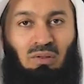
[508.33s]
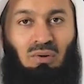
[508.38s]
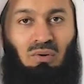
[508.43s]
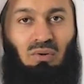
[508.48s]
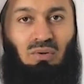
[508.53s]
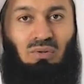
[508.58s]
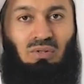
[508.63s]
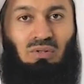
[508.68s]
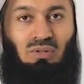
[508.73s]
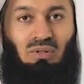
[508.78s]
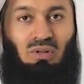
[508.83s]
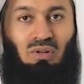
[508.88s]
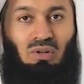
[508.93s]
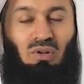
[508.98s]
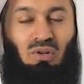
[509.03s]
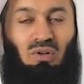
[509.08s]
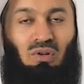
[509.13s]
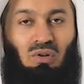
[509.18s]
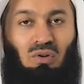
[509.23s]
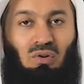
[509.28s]
those
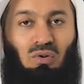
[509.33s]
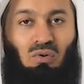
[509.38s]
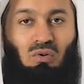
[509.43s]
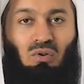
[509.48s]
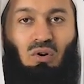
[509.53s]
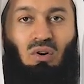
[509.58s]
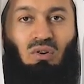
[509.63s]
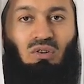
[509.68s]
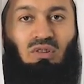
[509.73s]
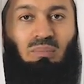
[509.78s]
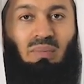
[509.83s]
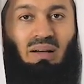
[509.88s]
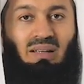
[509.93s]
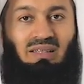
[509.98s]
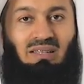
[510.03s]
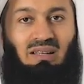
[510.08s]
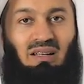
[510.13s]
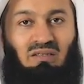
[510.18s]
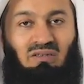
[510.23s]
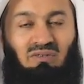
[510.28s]
who wronged
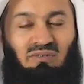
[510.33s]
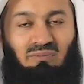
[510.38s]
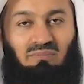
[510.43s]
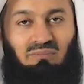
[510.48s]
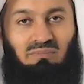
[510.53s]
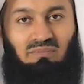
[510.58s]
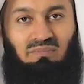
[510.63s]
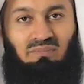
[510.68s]
myself.